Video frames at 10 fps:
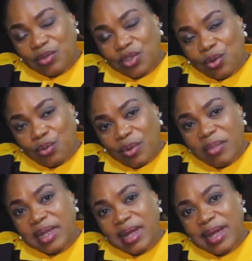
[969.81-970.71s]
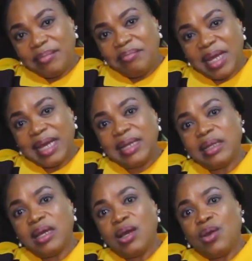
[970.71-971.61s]
young women and
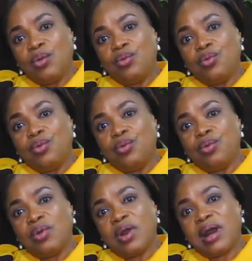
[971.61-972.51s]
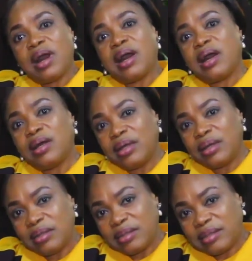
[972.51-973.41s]
men who are
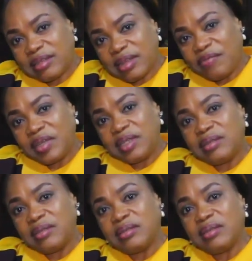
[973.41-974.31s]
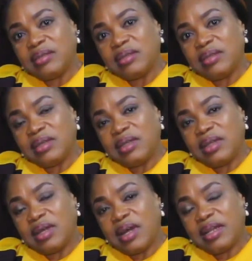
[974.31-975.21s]
serving
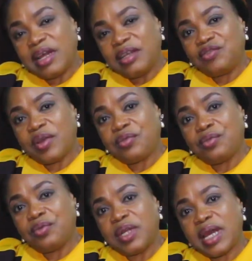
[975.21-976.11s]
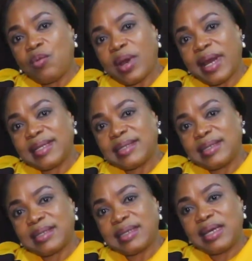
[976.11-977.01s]
Nigeria through the
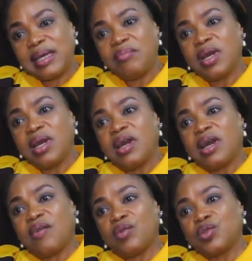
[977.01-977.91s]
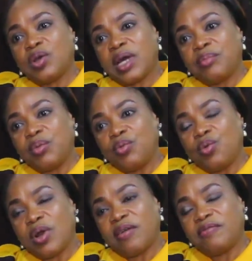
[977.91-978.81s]
NYSC scheme. I've also had
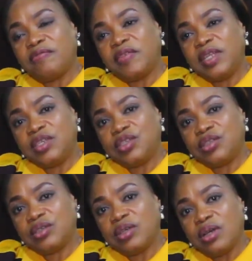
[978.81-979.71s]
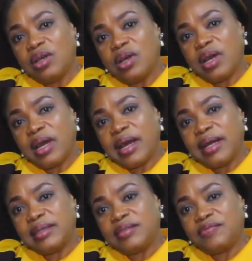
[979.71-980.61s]
people who have finished
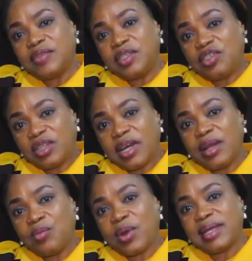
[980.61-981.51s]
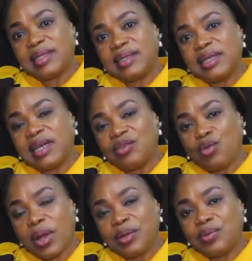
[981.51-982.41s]
their NYSC
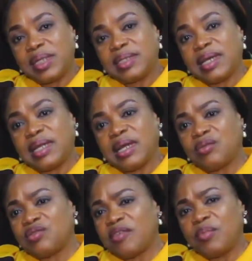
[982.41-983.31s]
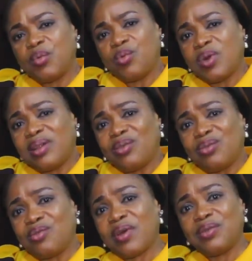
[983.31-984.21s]
and graduated. I also have people who are
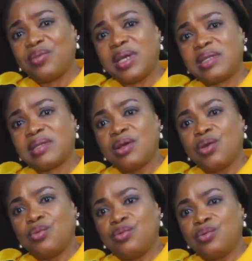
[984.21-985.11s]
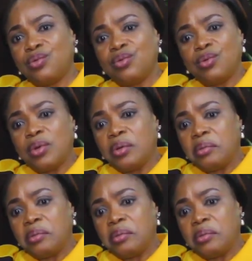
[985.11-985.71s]
not graduates who